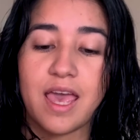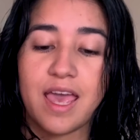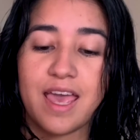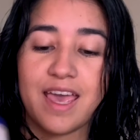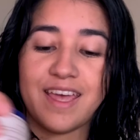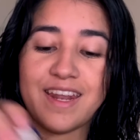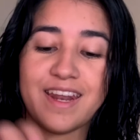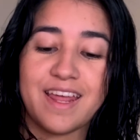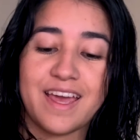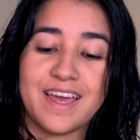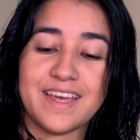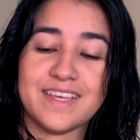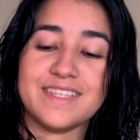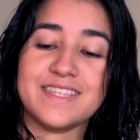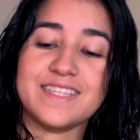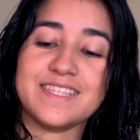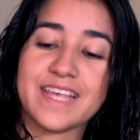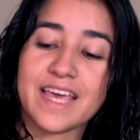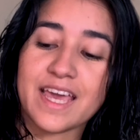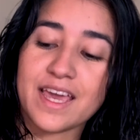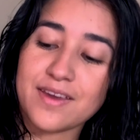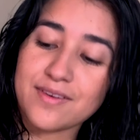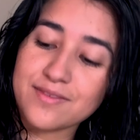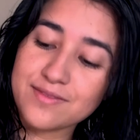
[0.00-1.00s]
And I
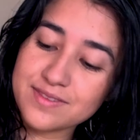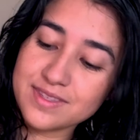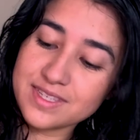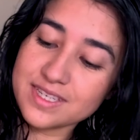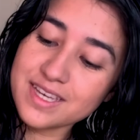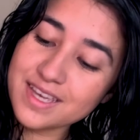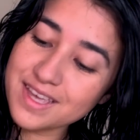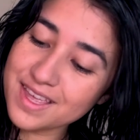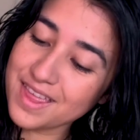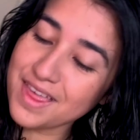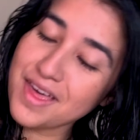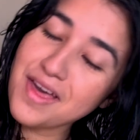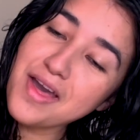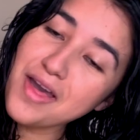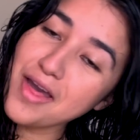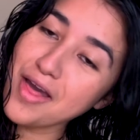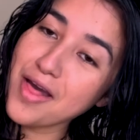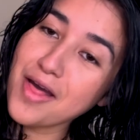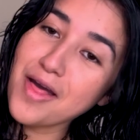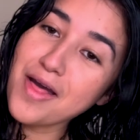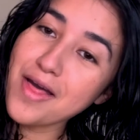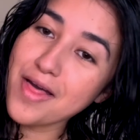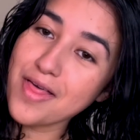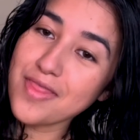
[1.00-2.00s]
saved
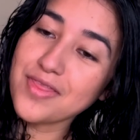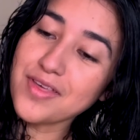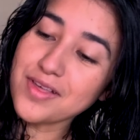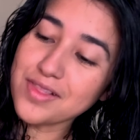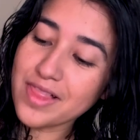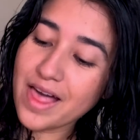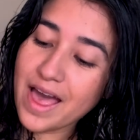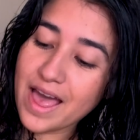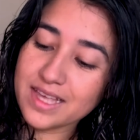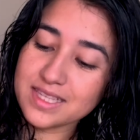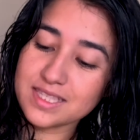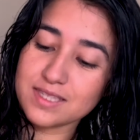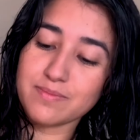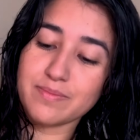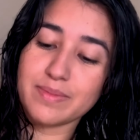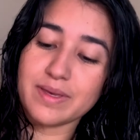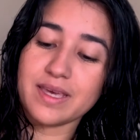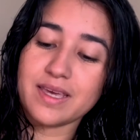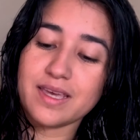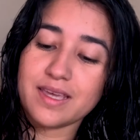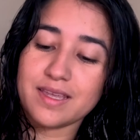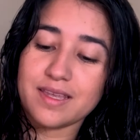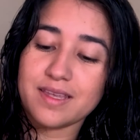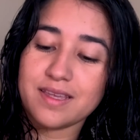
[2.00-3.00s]
the last
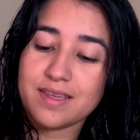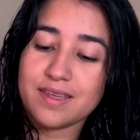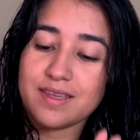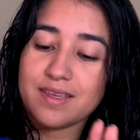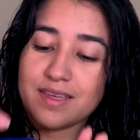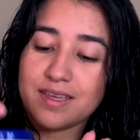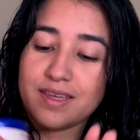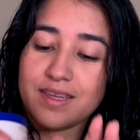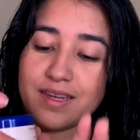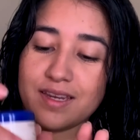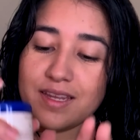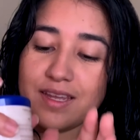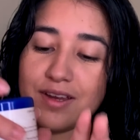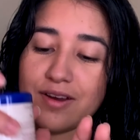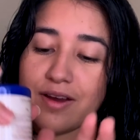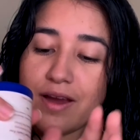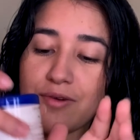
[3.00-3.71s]
bit in here.